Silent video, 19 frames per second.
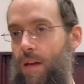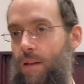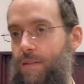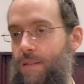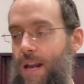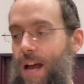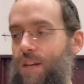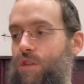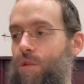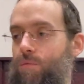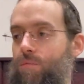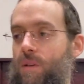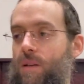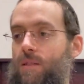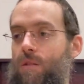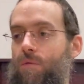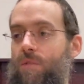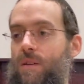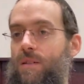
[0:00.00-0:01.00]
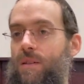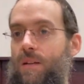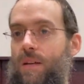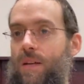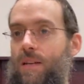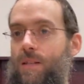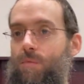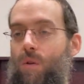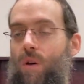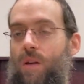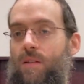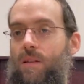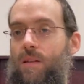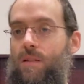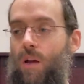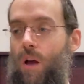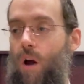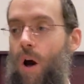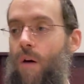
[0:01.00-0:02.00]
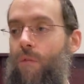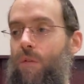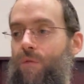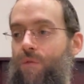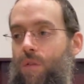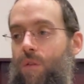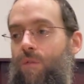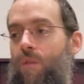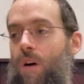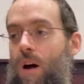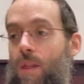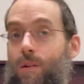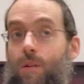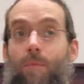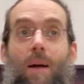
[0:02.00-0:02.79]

And as Rashi brings, the reason is because it's the kavod for the father.